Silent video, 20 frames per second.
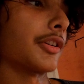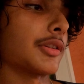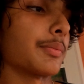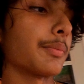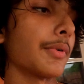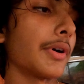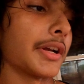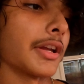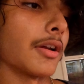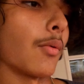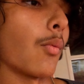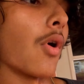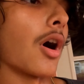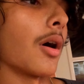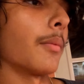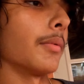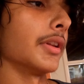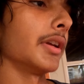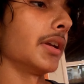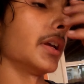your sprocket
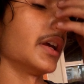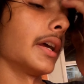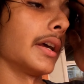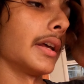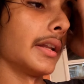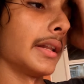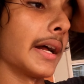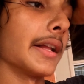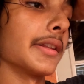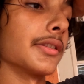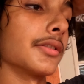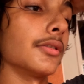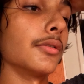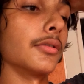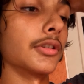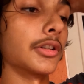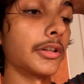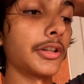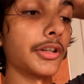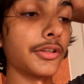wobbly, and that's no
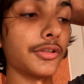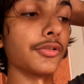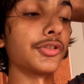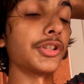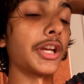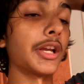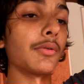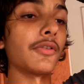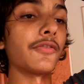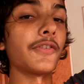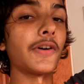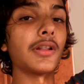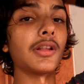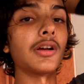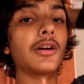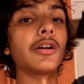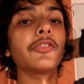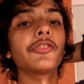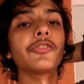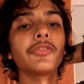good because your chain will fall
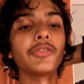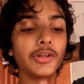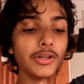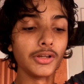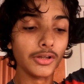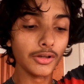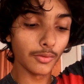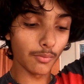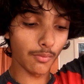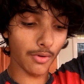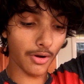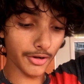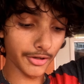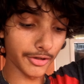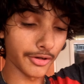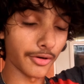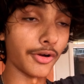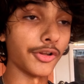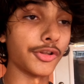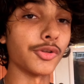off while you're
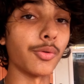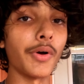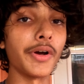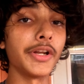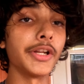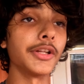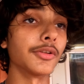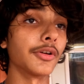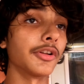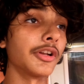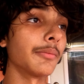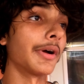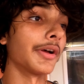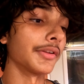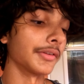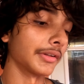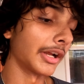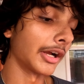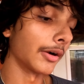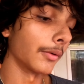going 20-30
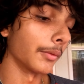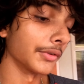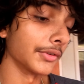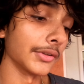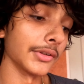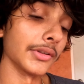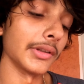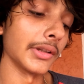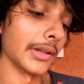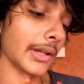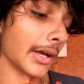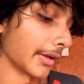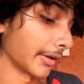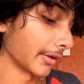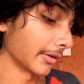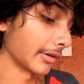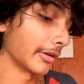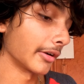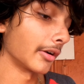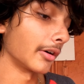miles an hour, which is not
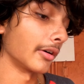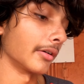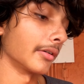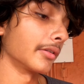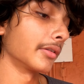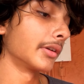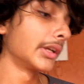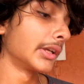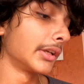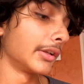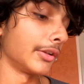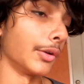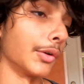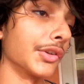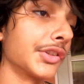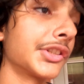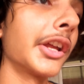good at all. You'll